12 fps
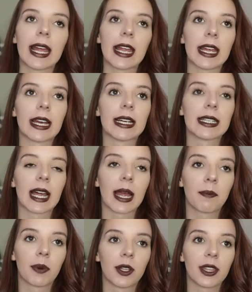and
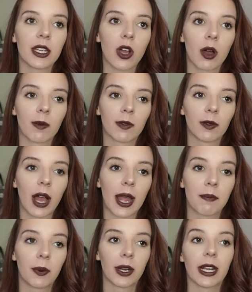I put
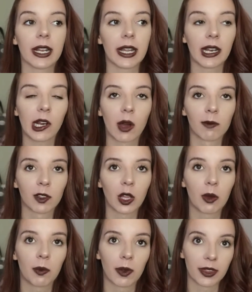it in an
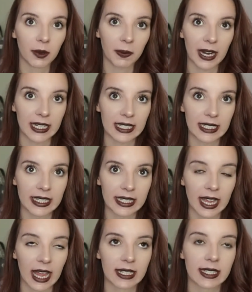envelope with the pregnancy
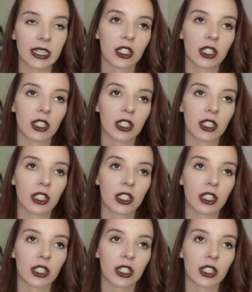test.